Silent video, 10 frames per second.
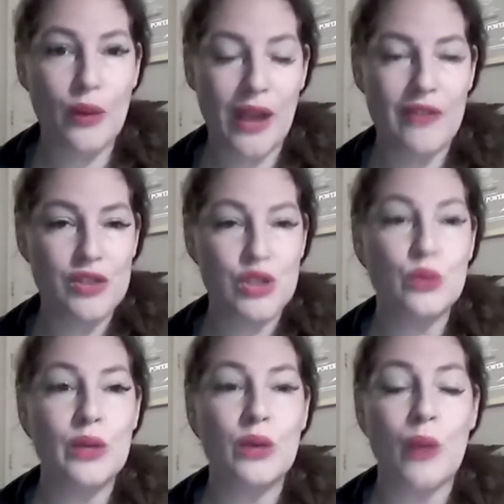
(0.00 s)
we have a
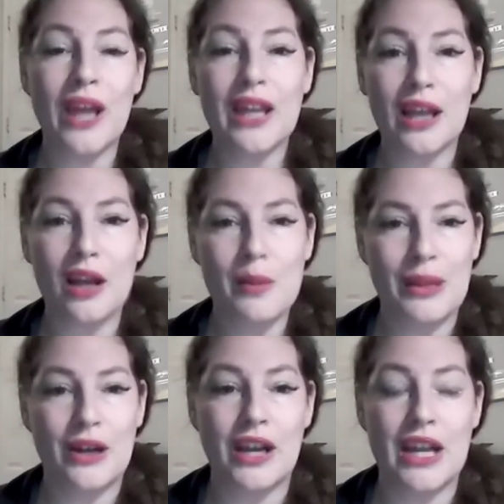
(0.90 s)
2-week waiting
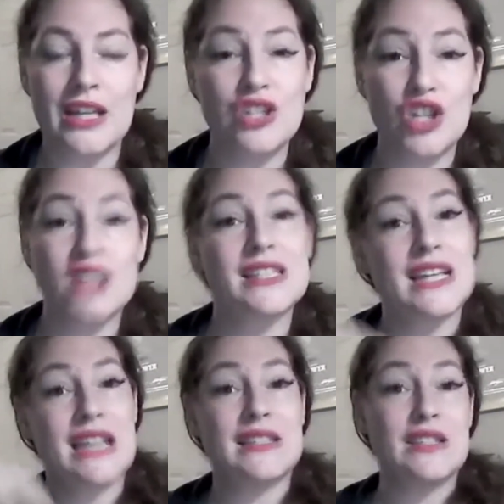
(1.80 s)
period just to
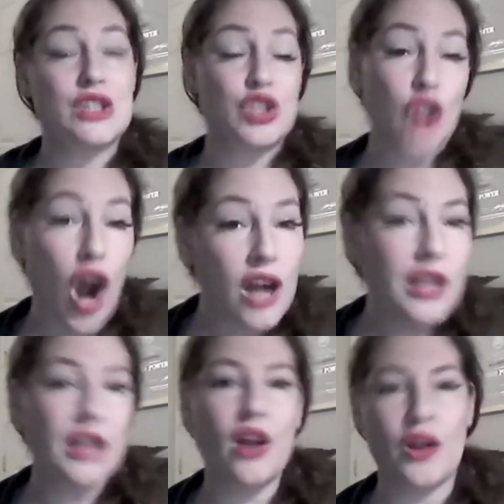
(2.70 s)
get
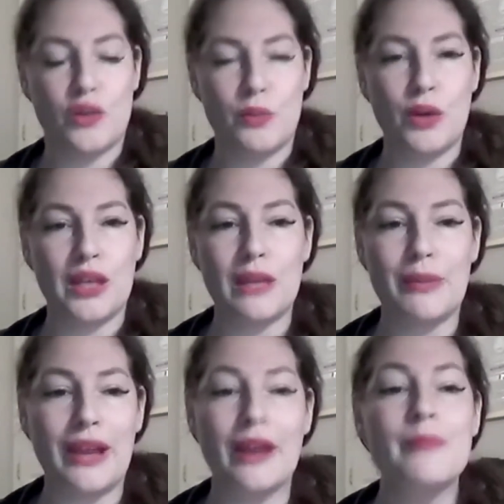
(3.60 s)
started on your
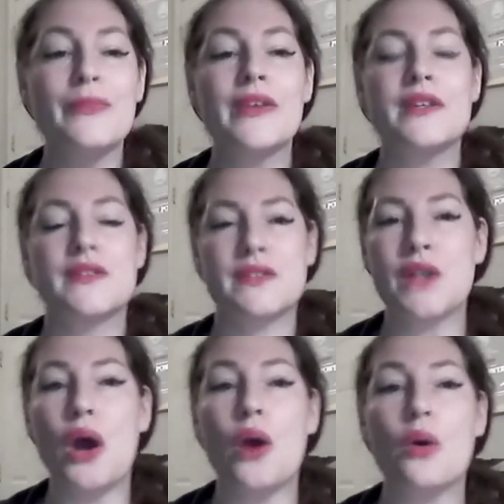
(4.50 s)
bookkeeping.
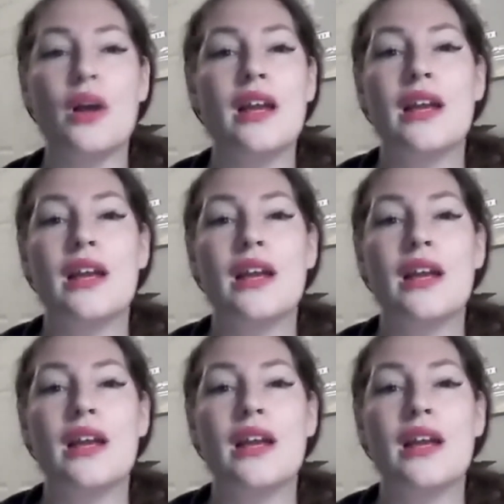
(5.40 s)
So